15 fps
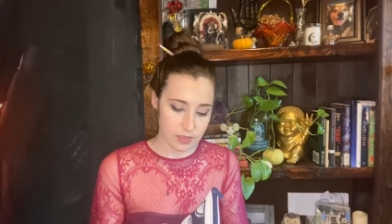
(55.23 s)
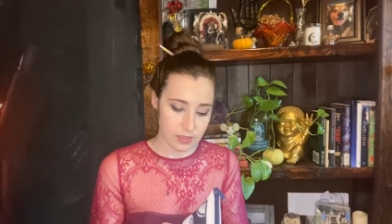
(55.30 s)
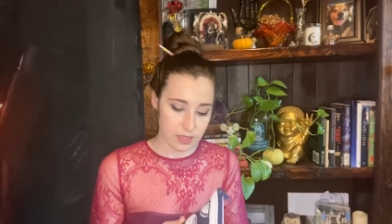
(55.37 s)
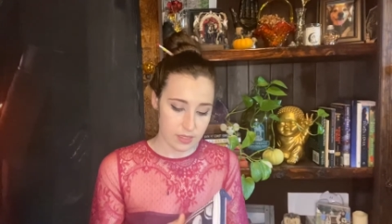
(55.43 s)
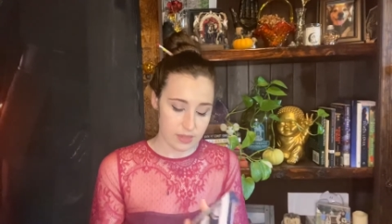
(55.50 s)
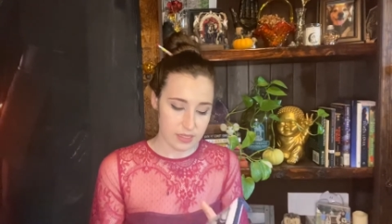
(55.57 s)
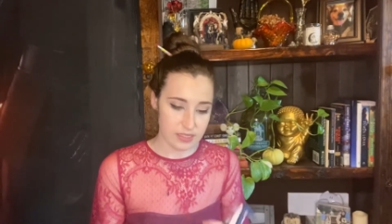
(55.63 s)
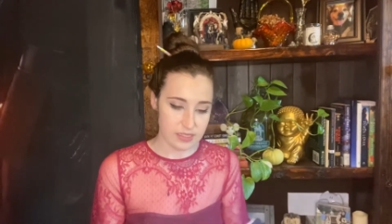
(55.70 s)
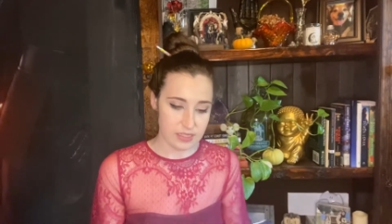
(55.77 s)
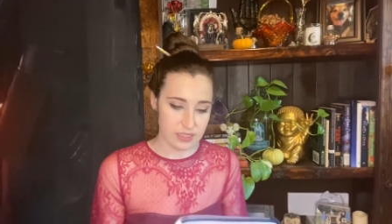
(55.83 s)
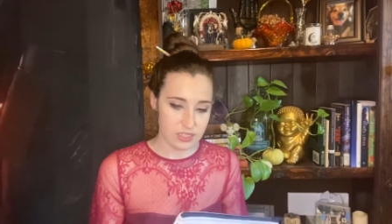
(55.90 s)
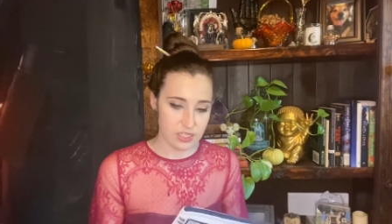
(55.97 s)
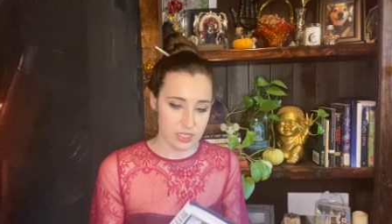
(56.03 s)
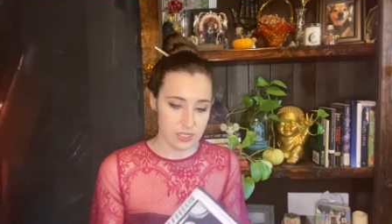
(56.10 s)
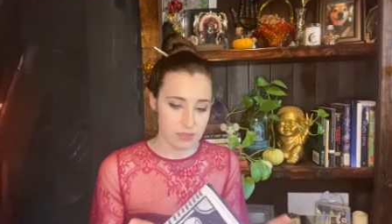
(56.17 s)
The
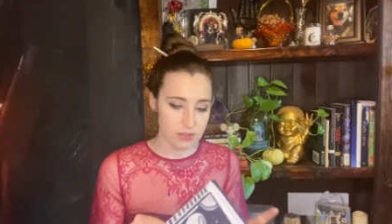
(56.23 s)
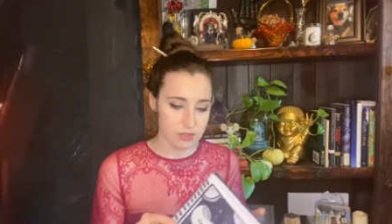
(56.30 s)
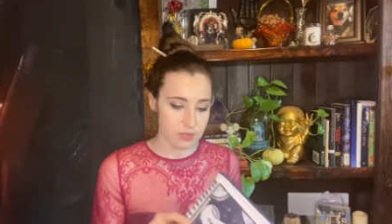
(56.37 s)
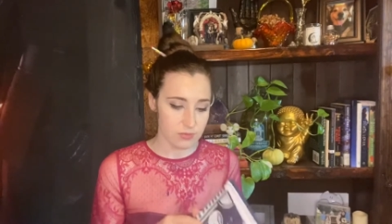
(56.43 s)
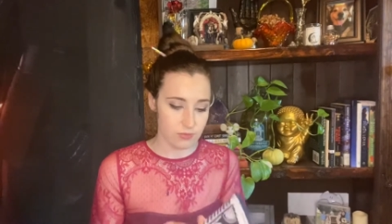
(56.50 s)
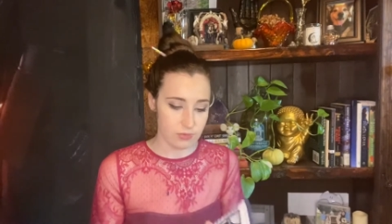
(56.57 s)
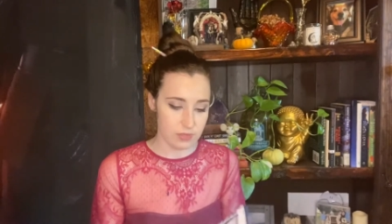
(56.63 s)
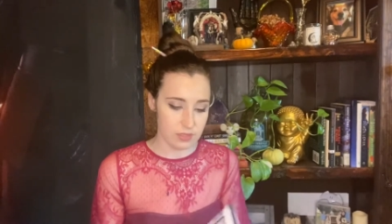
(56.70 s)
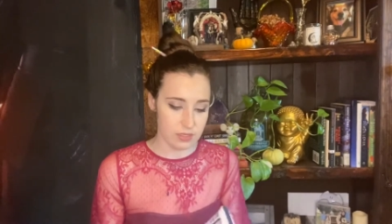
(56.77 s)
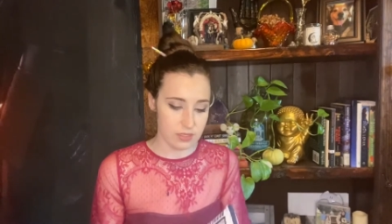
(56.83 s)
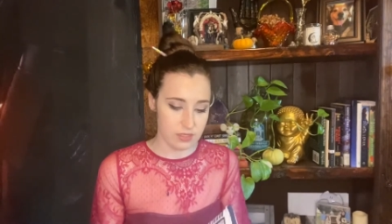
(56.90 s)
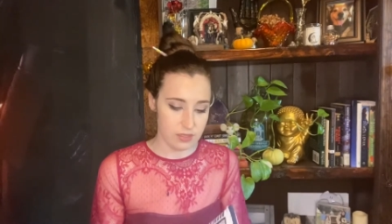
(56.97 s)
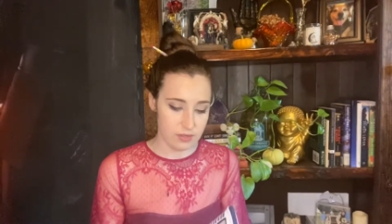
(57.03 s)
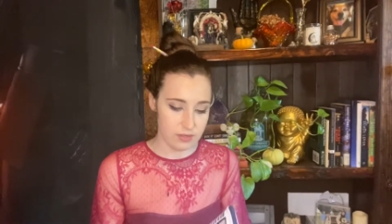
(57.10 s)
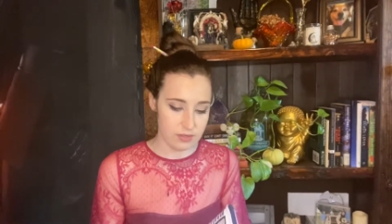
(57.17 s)
stitching looks really
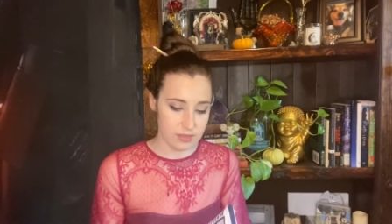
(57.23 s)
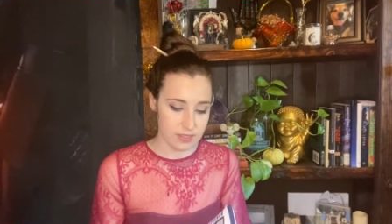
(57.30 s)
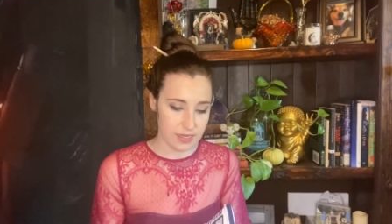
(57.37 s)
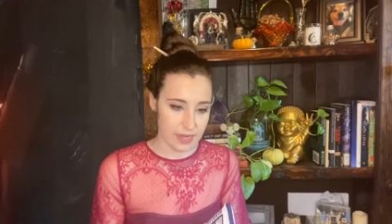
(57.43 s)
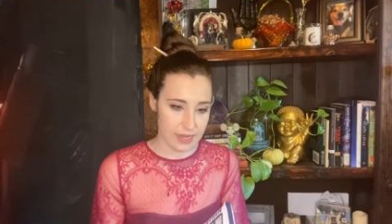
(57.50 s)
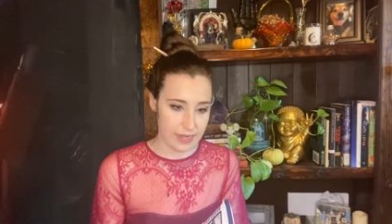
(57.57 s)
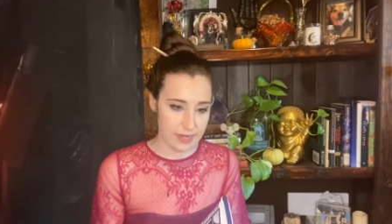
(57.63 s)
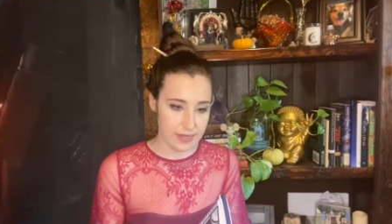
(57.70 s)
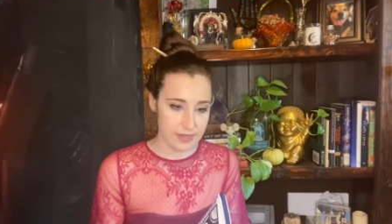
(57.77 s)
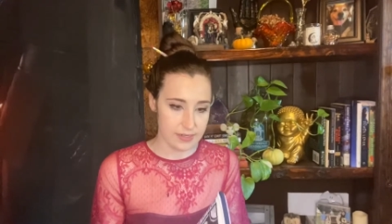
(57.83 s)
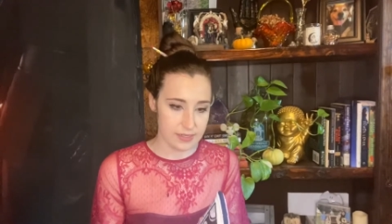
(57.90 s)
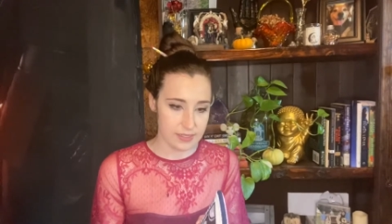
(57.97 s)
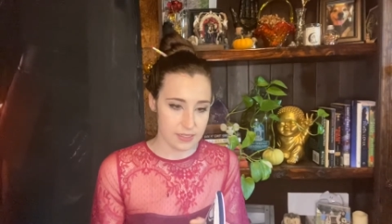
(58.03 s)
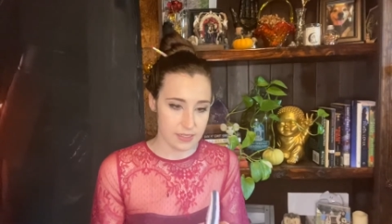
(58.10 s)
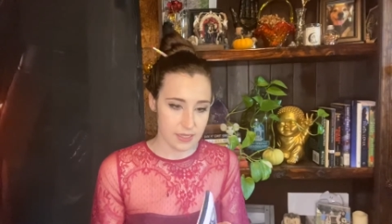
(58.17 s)
good and
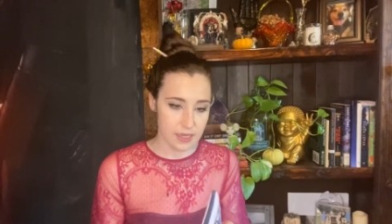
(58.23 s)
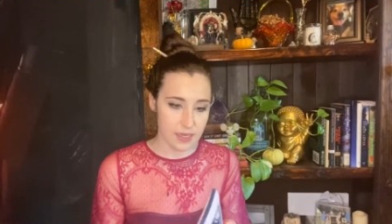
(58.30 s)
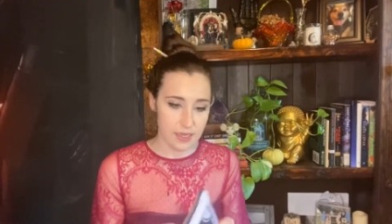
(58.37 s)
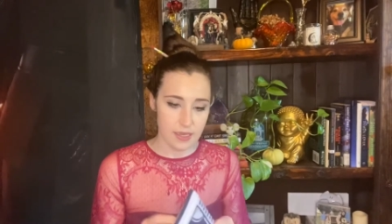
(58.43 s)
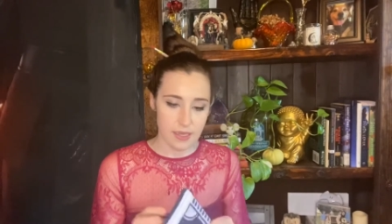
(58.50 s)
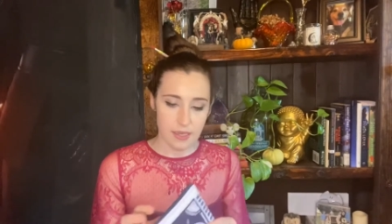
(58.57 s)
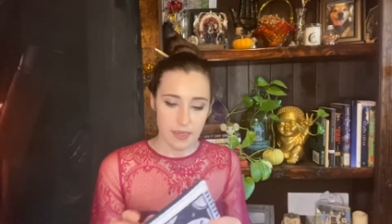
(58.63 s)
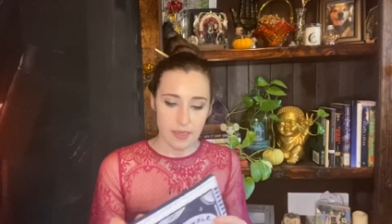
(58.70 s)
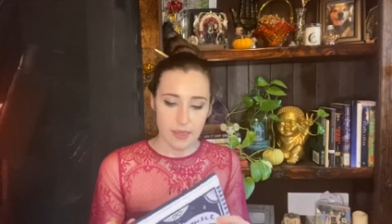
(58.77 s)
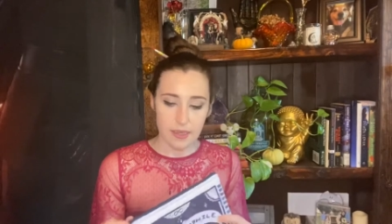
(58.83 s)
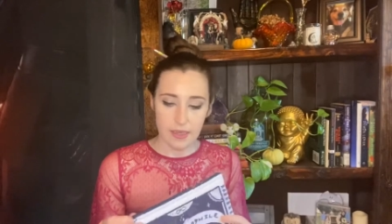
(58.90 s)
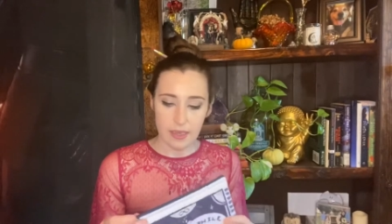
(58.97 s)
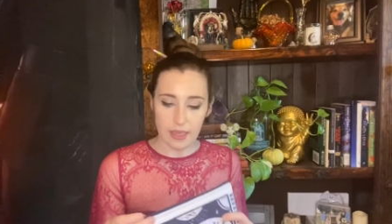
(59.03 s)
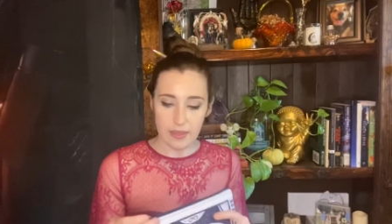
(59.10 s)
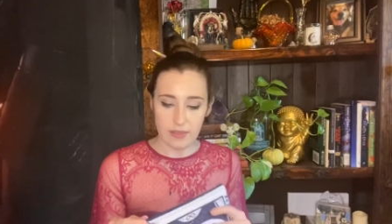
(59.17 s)
tight.
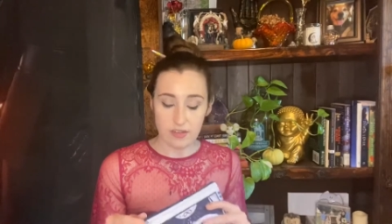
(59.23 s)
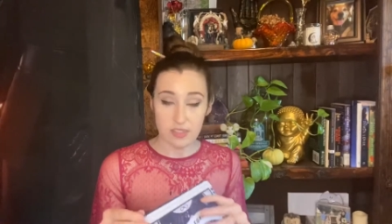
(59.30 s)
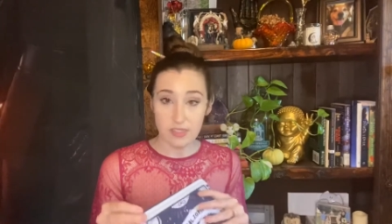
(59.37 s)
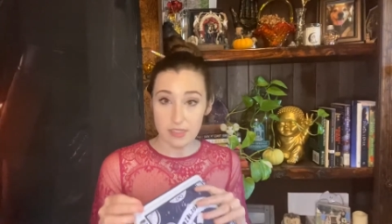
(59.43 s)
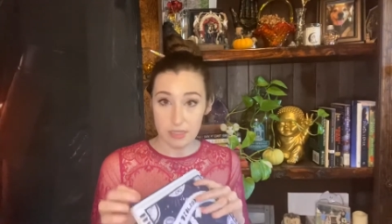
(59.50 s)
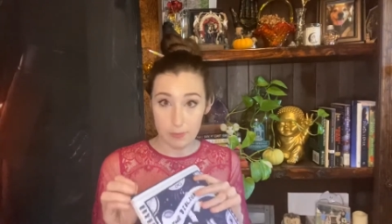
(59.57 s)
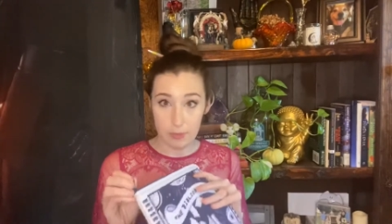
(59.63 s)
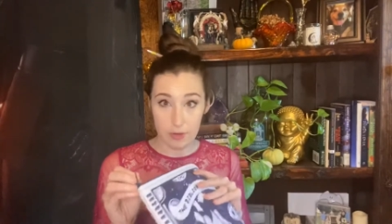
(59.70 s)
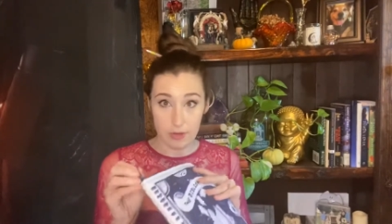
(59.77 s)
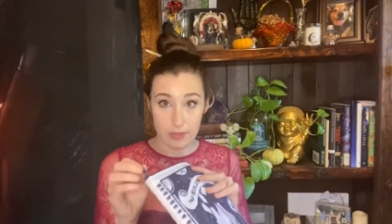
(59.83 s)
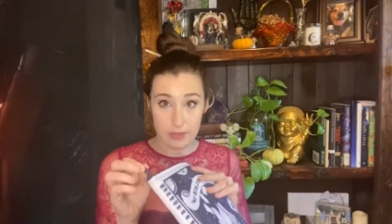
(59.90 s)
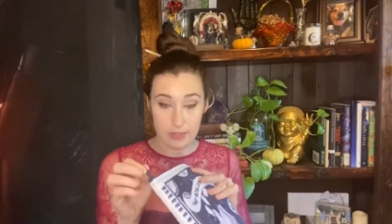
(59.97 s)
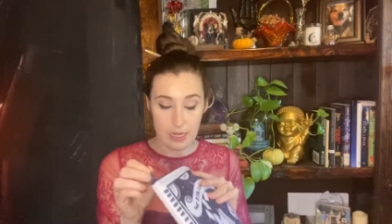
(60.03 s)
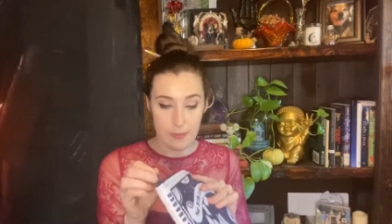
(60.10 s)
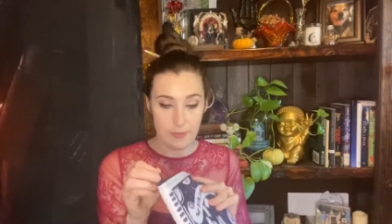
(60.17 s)
And there's a zipper on
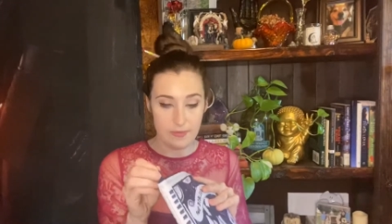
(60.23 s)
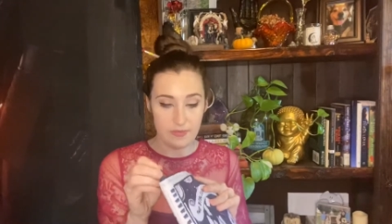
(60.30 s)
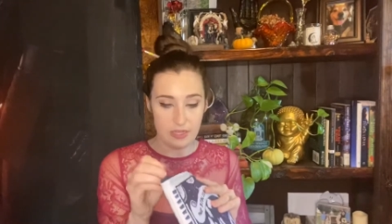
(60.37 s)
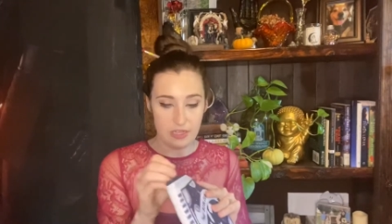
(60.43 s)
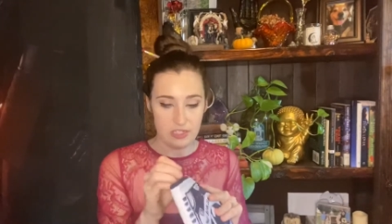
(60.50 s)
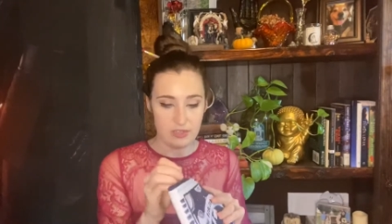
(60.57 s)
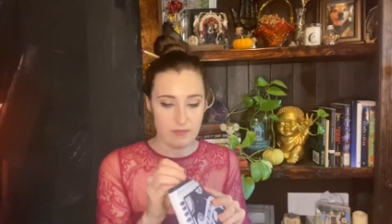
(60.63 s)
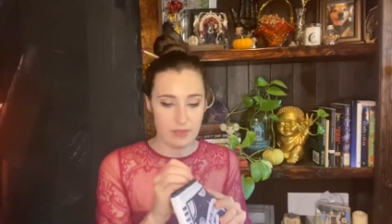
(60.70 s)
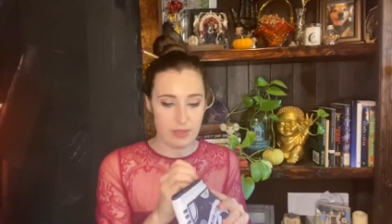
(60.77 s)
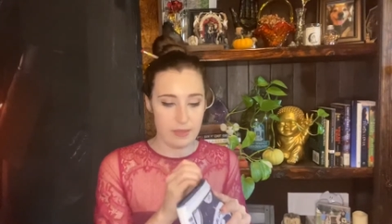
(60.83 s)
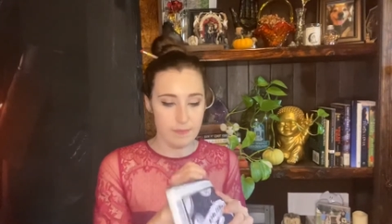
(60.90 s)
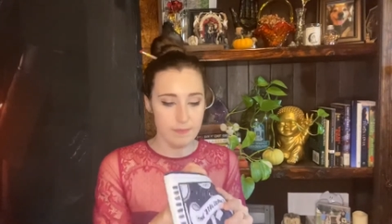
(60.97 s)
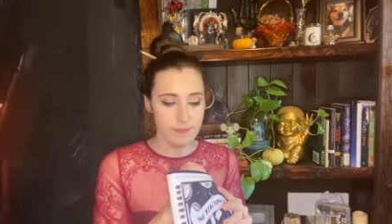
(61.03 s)
top of each of them.